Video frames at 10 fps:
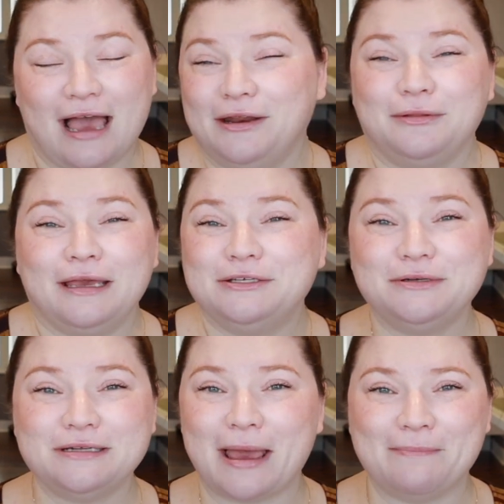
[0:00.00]
don't like 2
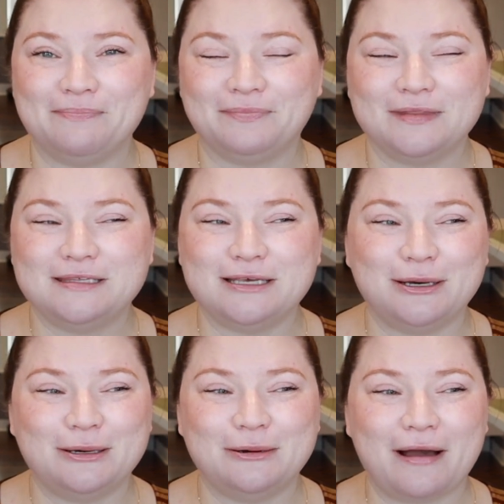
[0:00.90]
at a time.
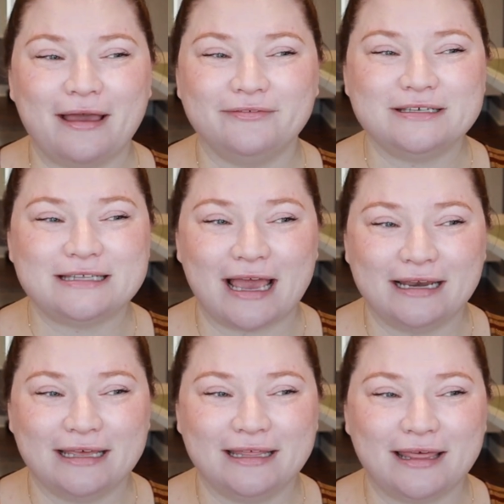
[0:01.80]
So I've
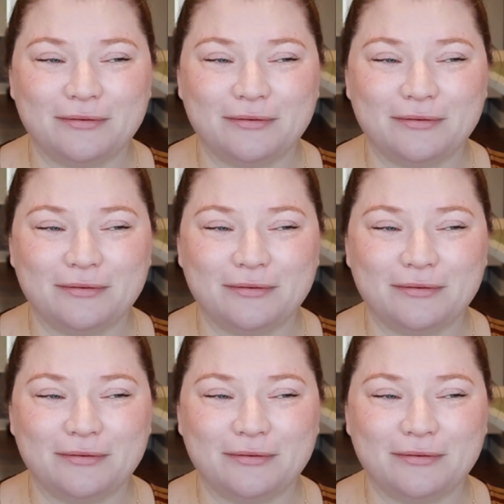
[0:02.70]
decided,